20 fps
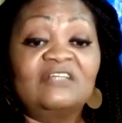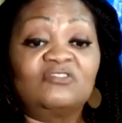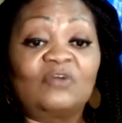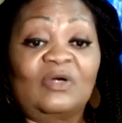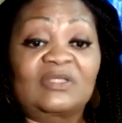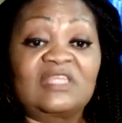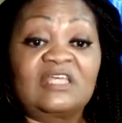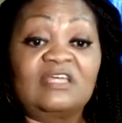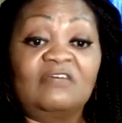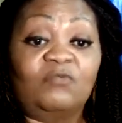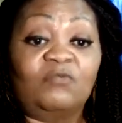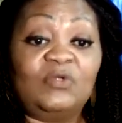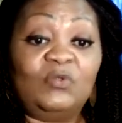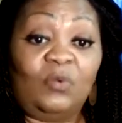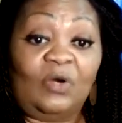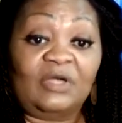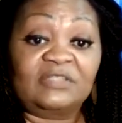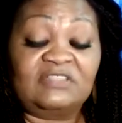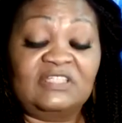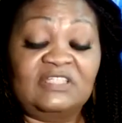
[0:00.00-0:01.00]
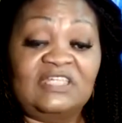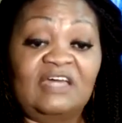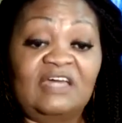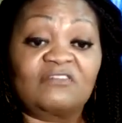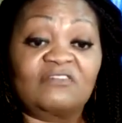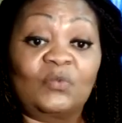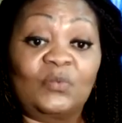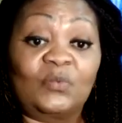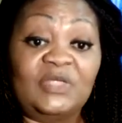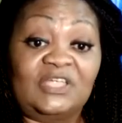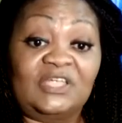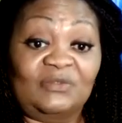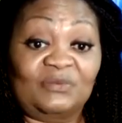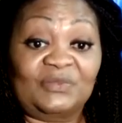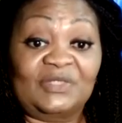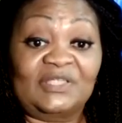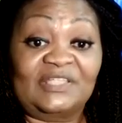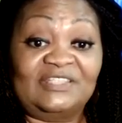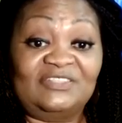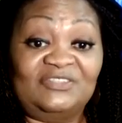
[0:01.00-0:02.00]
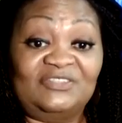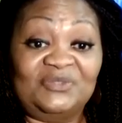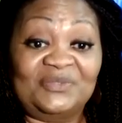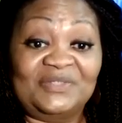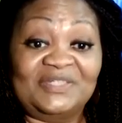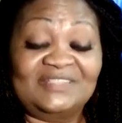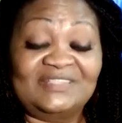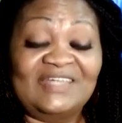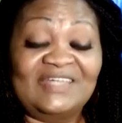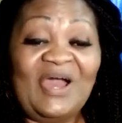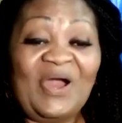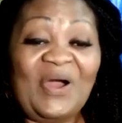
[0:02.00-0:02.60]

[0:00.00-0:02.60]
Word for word: So I think if we work together, we can really do it.